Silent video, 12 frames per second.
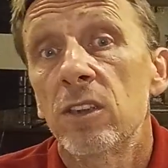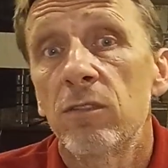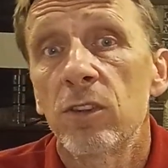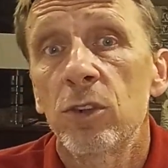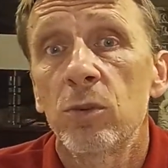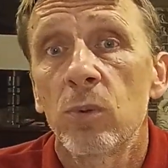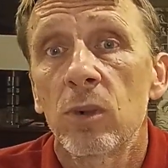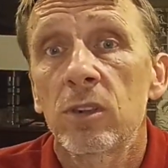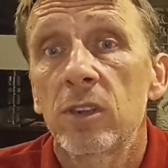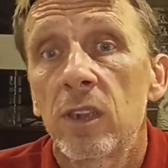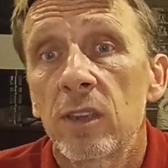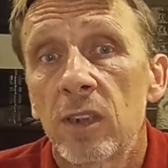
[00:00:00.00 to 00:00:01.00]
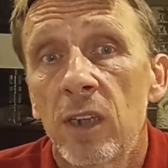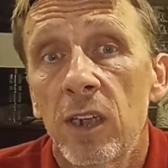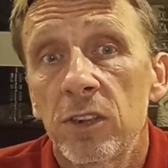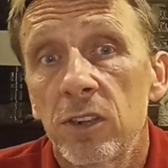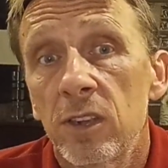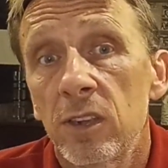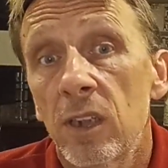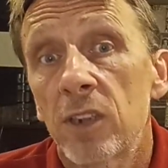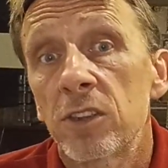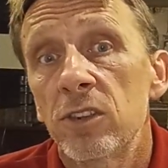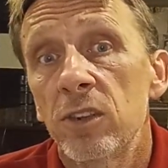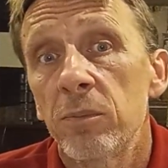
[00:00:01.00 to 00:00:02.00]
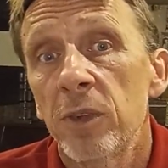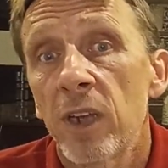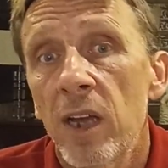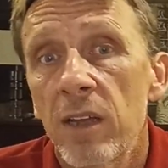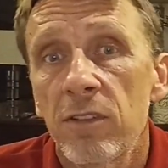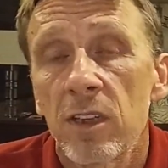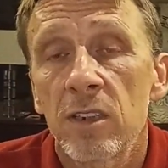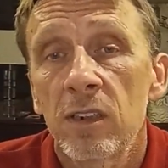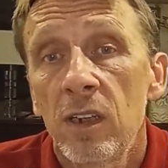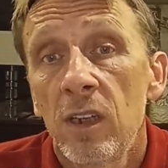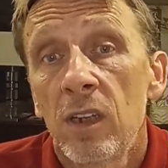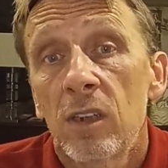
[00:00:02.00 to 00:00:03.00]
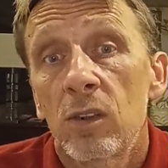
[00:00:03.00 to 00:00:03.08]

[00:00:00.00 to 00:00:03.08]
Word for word: individuals engaged in extreme behavior,